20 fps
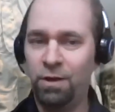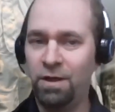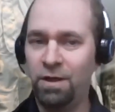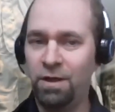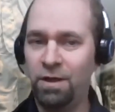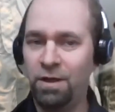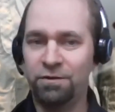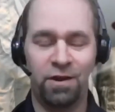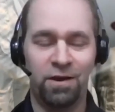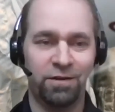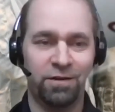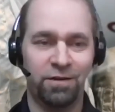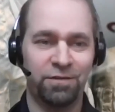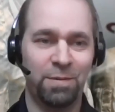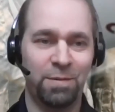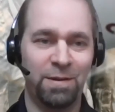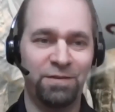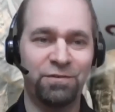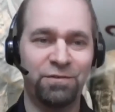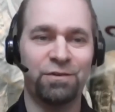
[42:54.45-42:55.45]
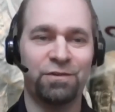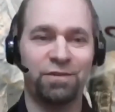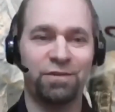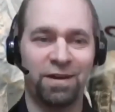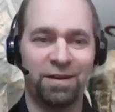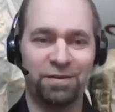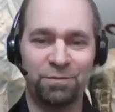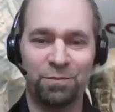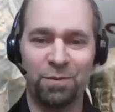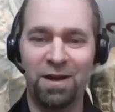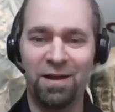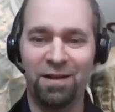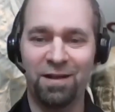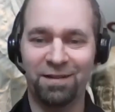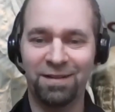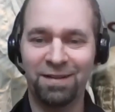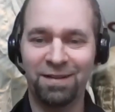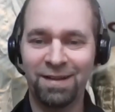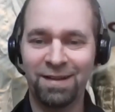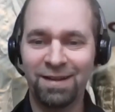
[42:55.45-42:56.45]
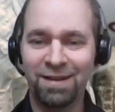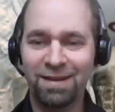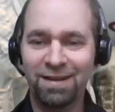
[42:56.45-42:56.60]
other talk on spacesuit design as well.